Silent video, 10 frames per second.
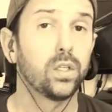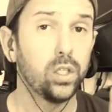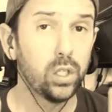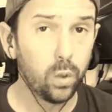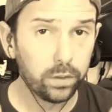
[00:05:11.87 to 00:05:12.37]

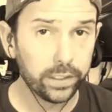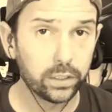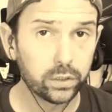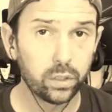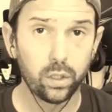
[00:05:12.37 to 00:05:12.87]
You are in
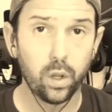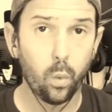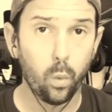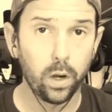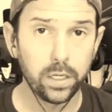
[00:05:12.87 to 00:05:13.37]
control
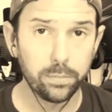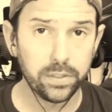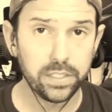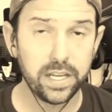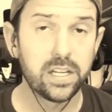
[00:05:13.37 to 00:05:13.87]

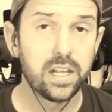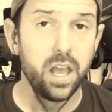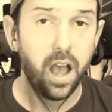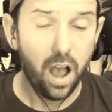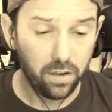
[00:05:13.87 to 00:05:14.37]
100%
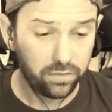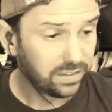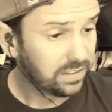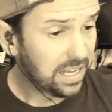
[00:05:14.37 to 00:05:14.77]
of